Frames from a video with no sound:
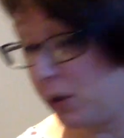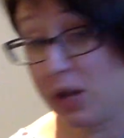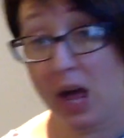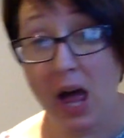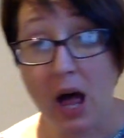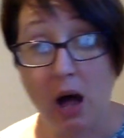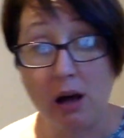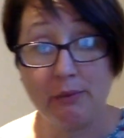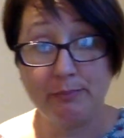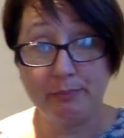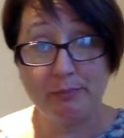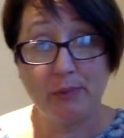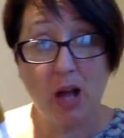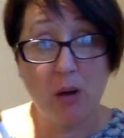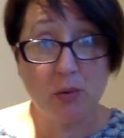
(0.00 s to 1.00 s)
But yeah,
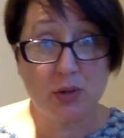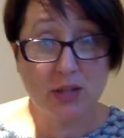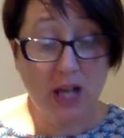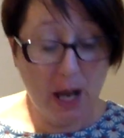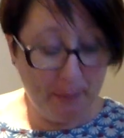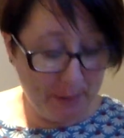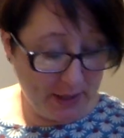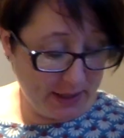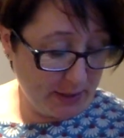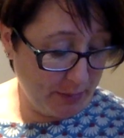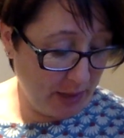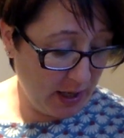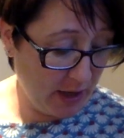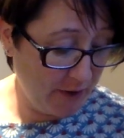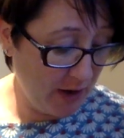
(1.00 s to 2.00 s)
I was happy to
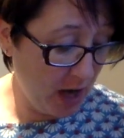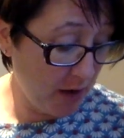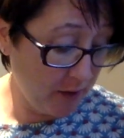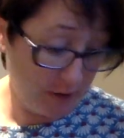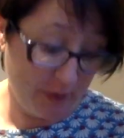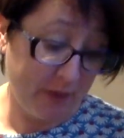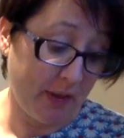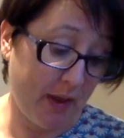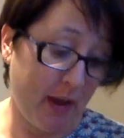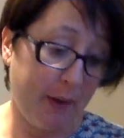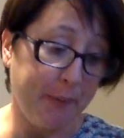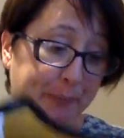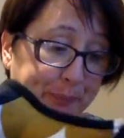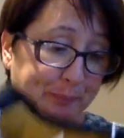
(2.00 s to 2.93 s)
pay £5 for that.